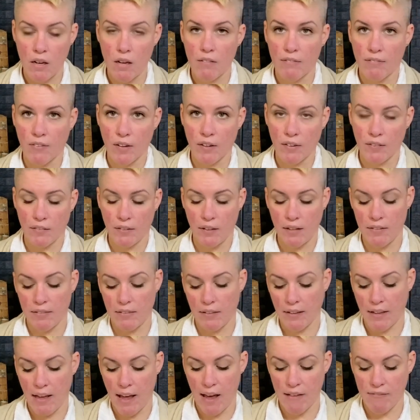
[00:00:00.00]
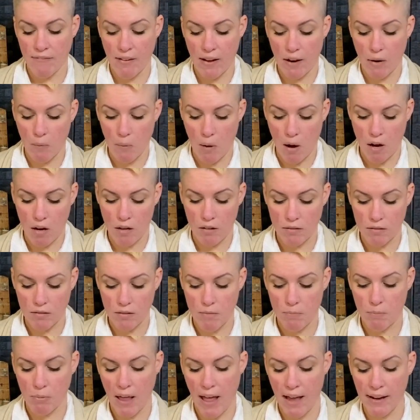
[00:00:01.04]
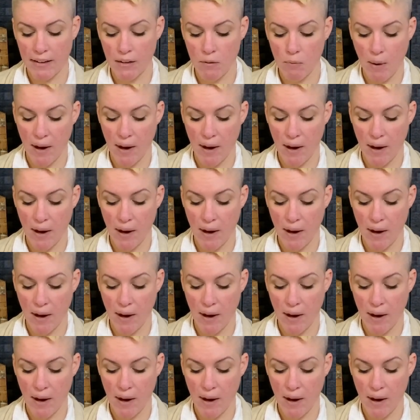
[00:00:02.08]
First is the cafe wall. Black and